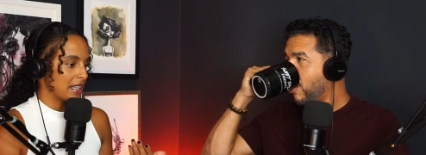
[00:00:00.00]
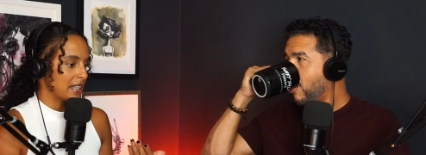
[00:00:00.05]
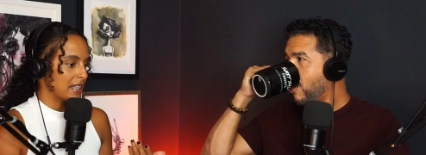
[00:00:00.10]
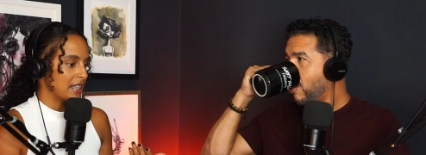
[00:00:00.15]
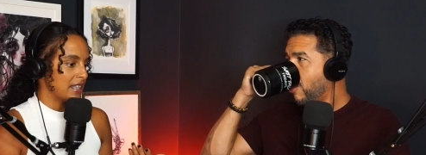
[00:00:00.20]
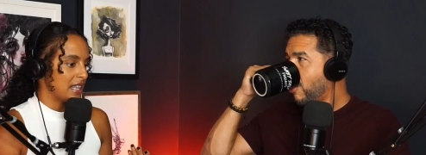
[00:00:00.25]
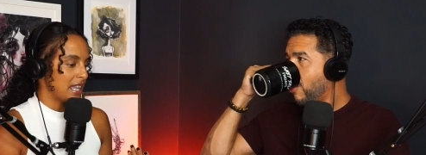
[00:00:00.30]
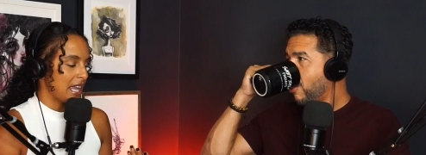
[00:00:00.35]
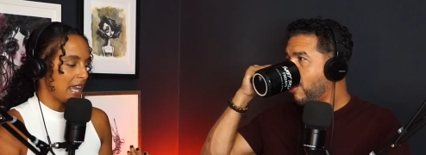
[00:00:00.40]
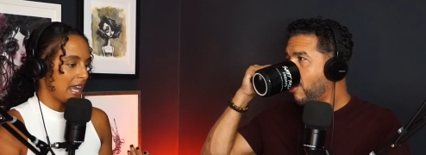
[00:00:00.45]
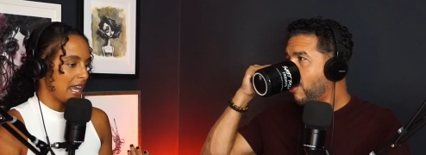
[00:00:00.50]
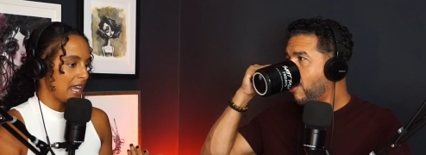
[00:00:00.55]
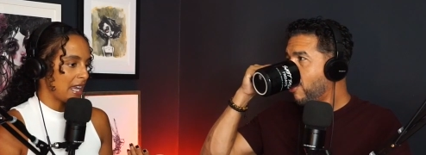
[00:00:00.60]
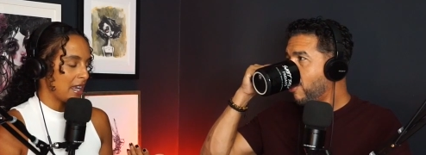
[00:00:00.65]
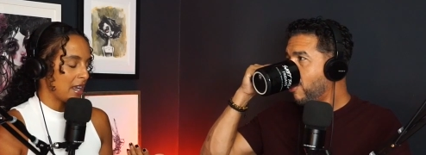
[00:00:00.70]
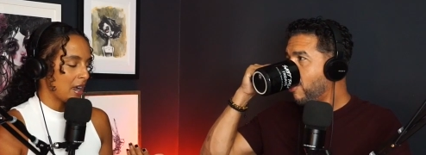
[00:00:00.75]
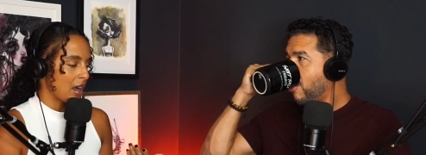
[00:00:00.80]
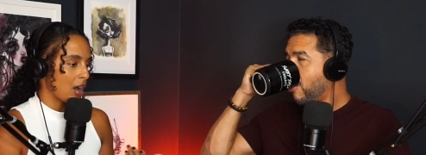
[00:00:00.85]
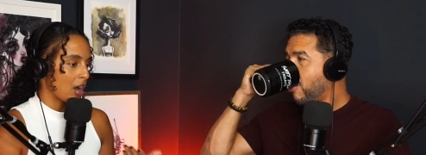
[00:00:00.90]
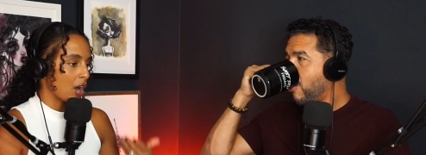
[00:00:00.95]

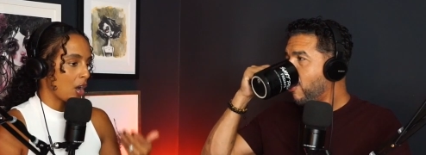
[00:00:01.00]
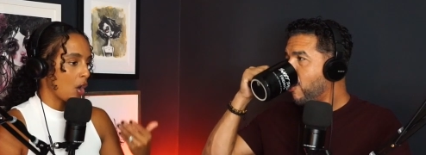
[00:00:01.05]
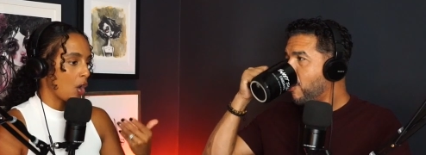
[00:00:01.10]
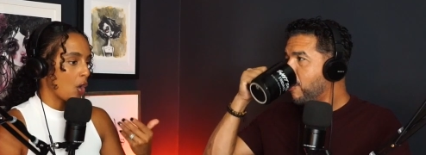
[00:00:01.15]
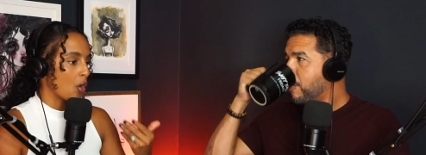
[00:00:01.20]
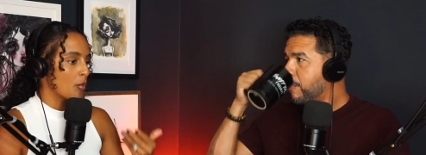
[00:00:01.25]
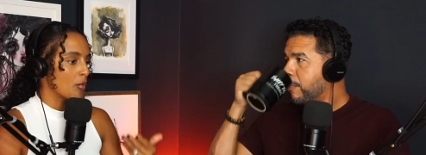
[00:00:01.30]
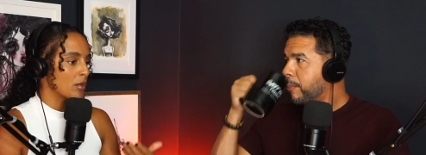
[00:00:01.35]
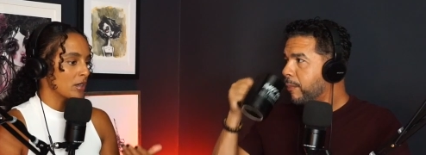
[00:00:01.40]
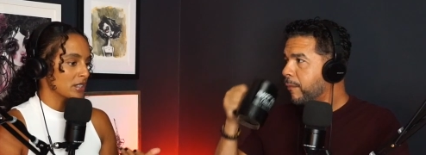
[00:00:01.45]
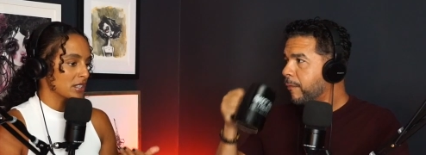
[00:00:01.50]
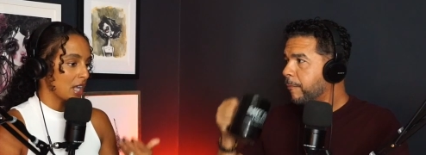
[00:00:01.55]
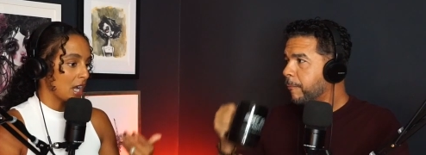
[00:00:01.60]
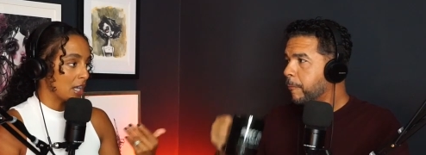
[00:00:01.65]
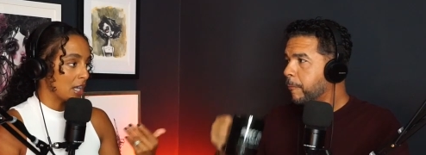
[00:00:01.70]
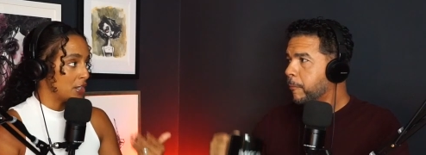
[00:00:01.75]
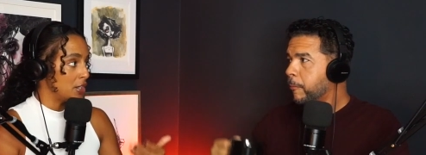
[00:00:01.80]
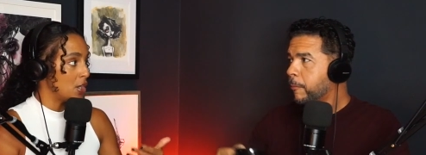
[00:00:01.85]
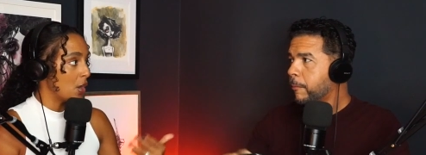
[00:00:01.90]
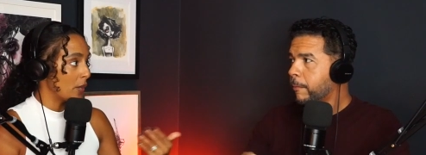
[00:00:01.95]
Speaker 1: they are almost
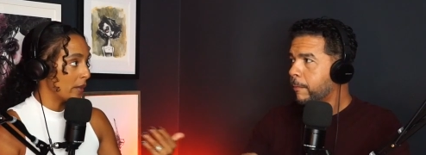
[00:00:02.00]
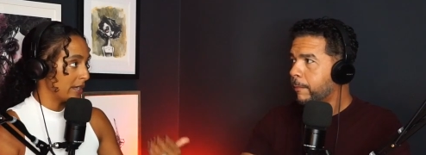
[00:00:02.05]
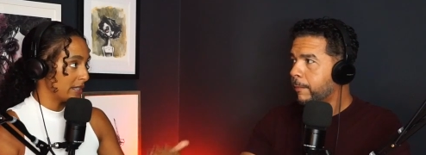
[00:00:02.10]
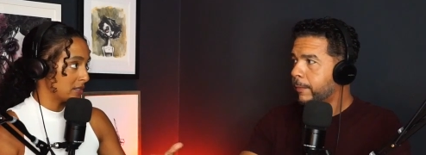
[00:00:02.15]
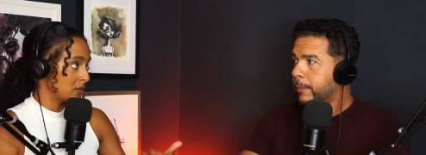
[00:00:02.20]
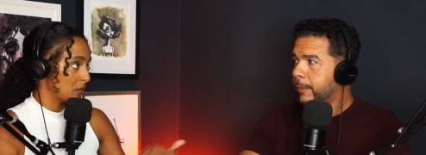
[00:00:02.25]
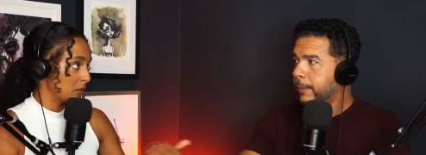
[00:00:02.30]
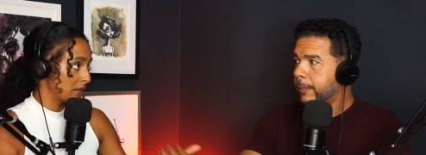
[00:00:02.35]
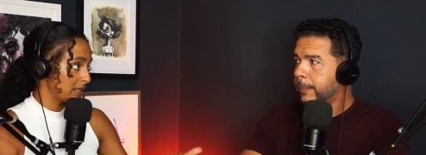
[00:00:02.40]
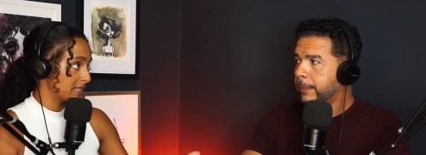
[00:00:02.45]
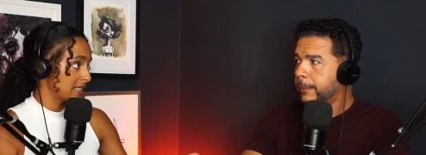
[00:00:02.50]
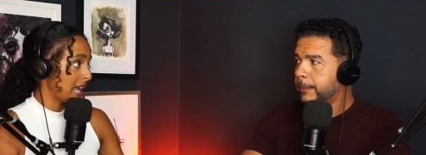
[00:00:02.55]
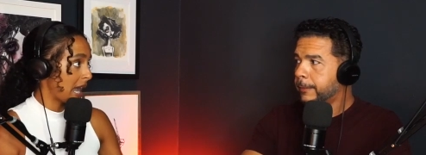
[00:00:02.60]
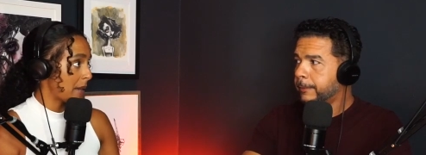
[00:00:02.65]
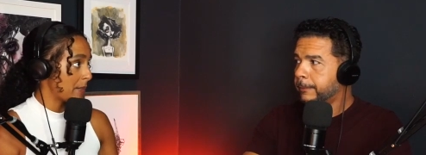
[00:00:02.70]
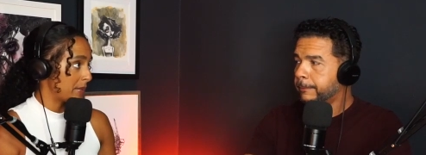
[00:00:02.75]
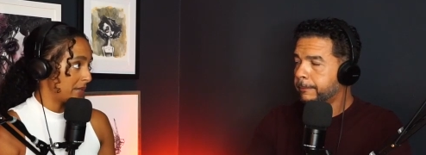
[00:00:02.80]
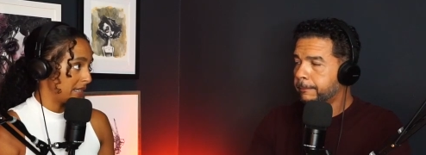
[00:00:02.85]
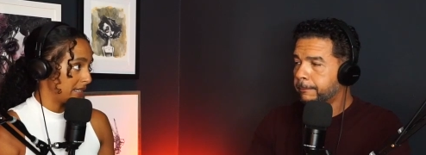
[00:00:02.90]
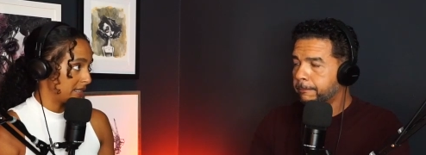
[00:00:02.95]
unknowing to what is
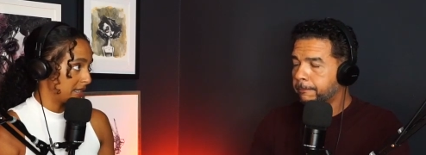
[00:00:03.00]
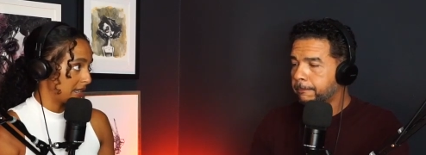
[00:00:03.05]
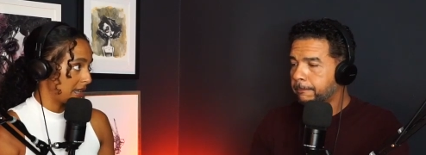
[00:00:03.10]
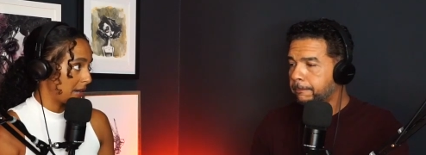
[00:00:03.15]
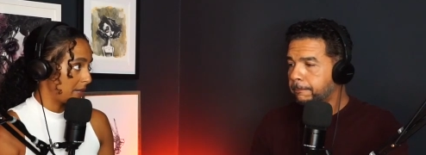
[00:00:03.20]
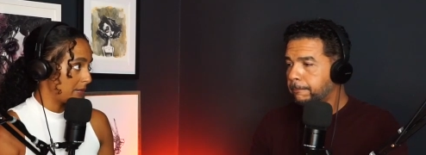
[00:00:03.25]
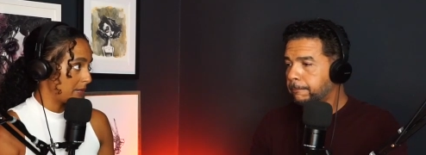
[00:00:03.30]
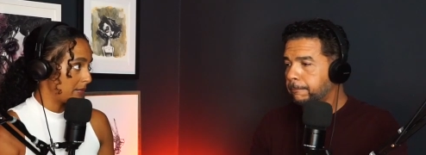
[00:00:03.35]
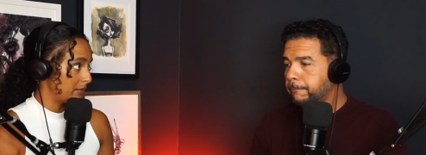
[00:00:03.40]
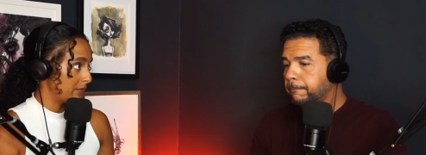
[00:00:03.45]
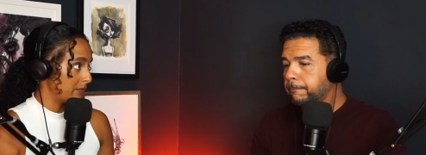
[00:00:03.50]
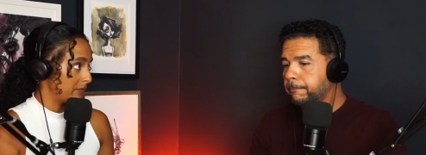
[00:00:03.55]
happening to them.